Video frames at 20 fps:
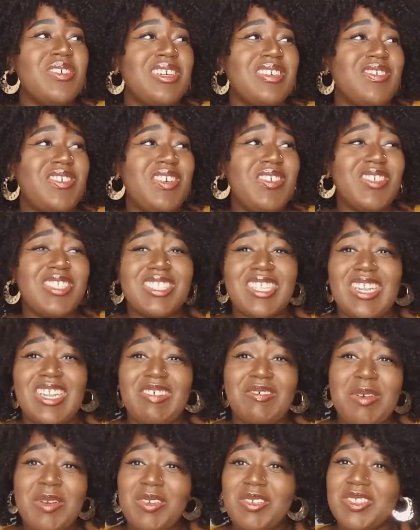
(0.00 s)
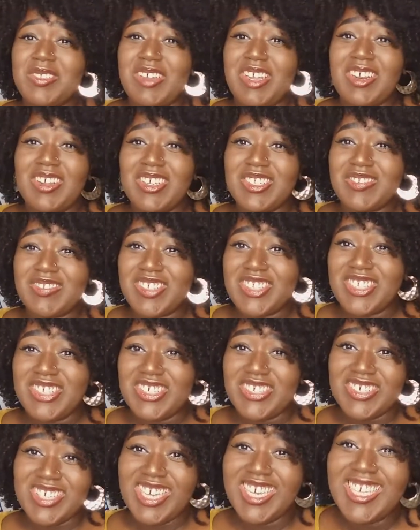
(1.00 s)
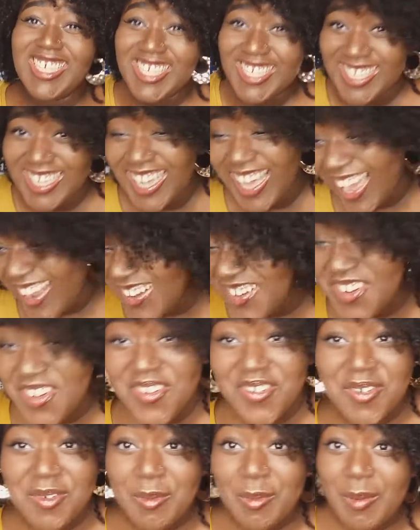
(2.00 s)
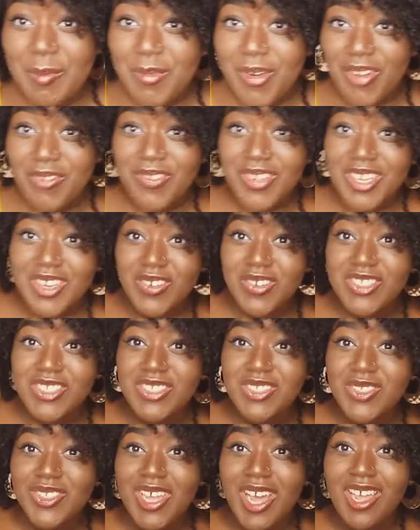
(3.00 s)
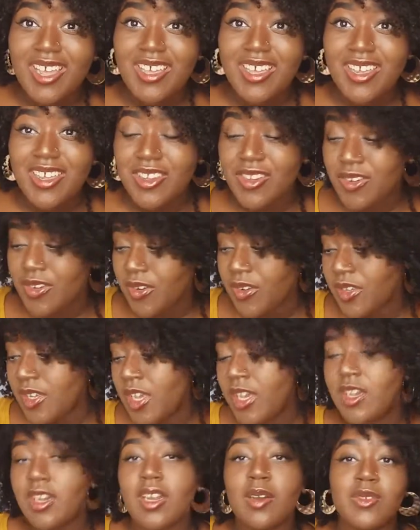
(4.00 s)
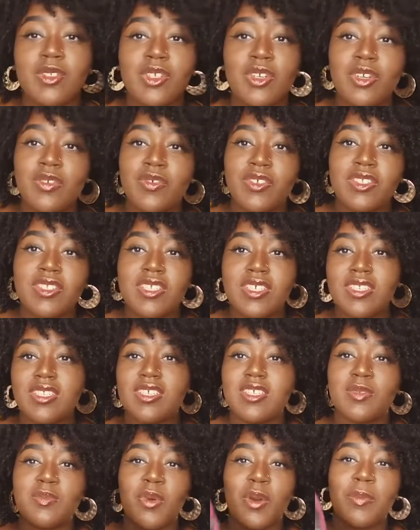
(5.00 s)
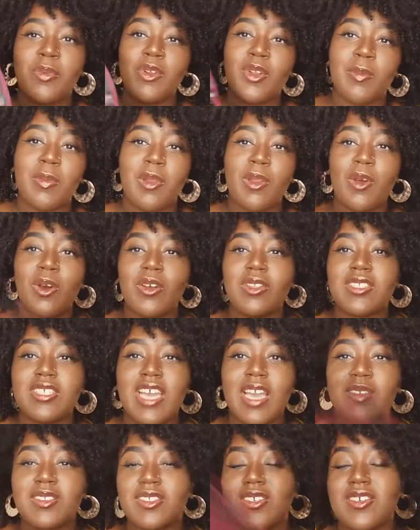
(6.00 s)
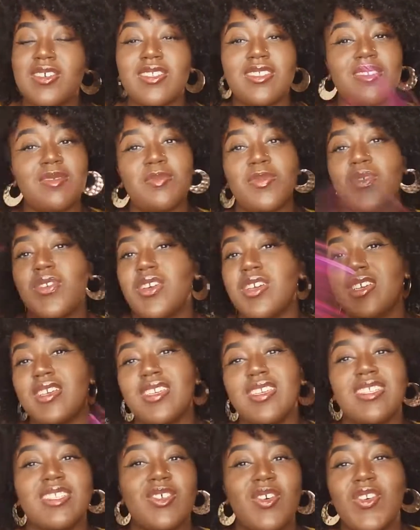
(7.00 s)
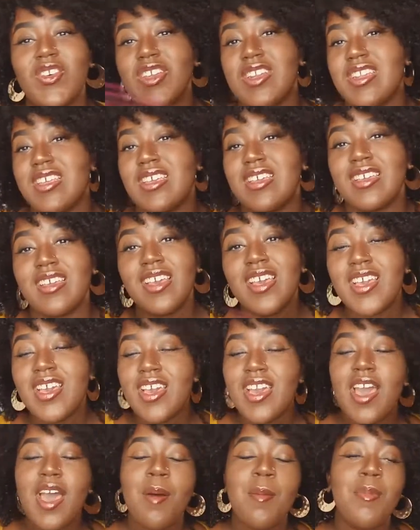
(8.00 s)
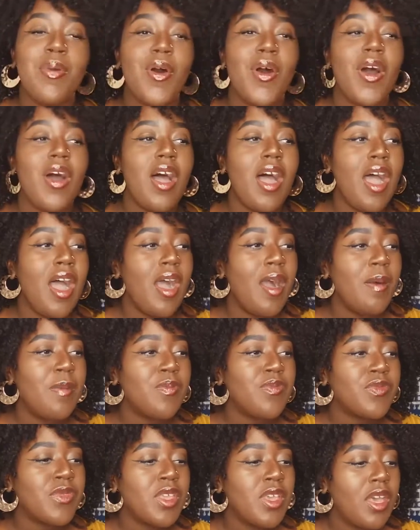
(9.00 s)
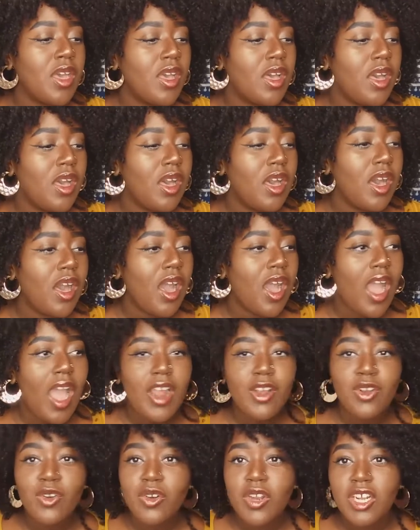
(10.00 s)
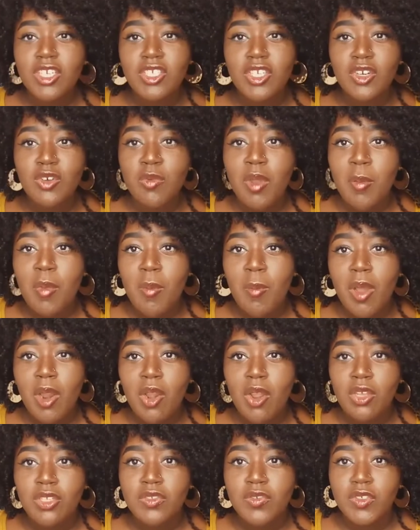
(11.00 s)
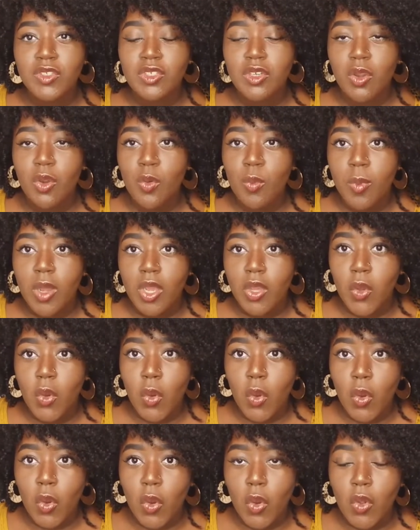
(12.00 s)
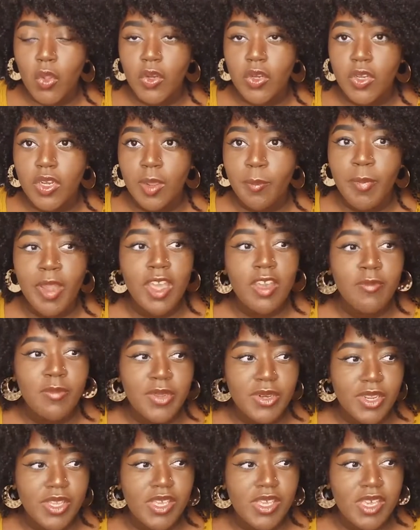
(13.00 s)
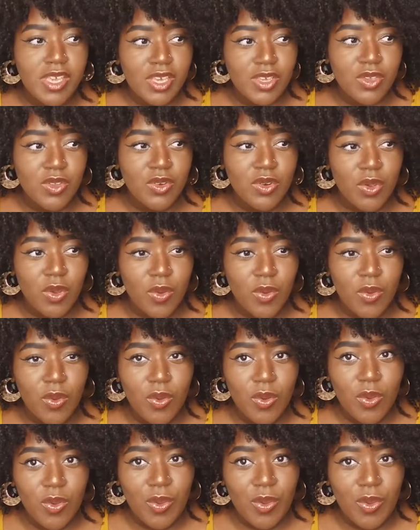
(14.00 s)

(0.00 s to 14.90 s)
When was my last video? I don't even remember. I think it was a year. I'm sorry if you see this popping up a lot of times because boy, it's hot in here. But I don't actually remember my last video. Oh my god, it might have been a year.